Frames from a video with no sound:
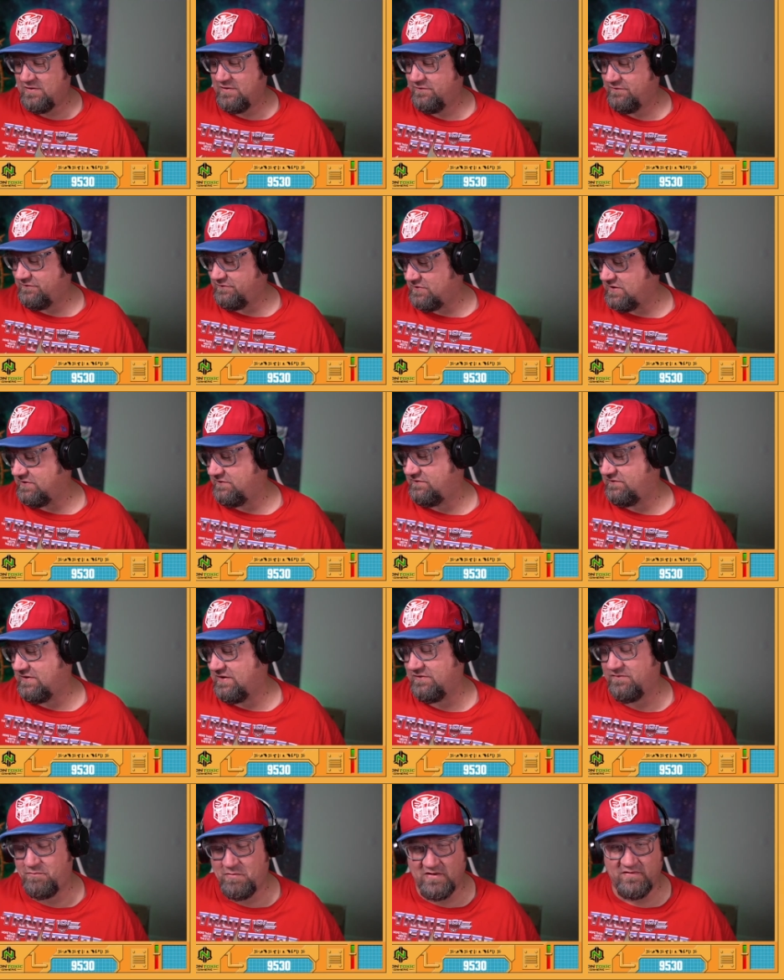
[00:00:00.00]
So I
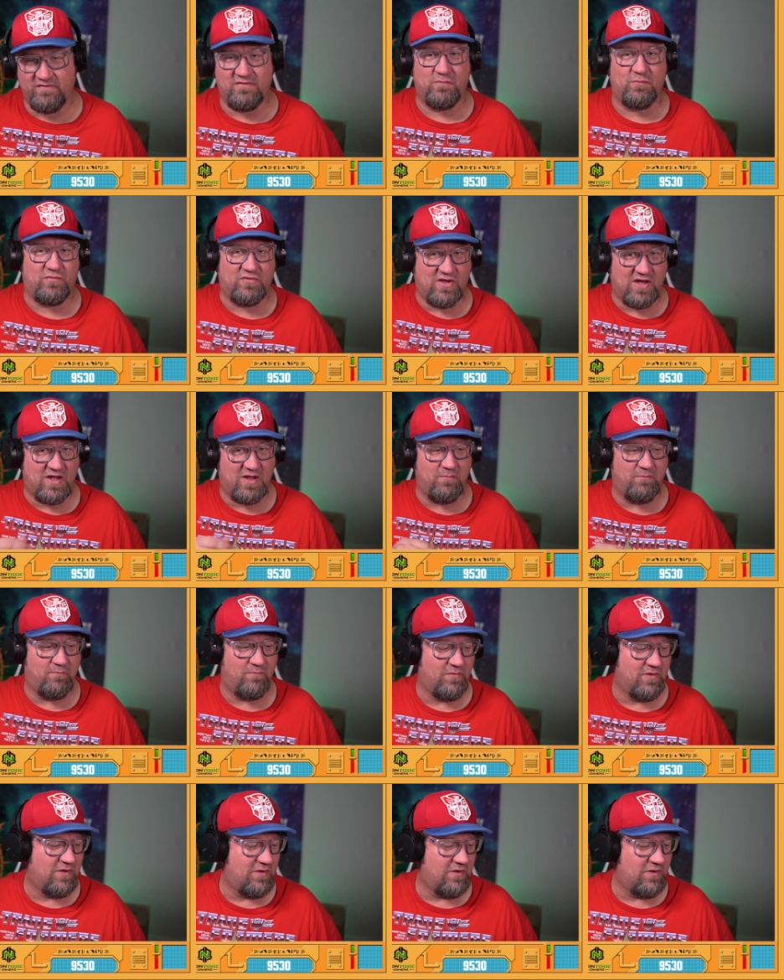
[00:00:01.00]
spent some time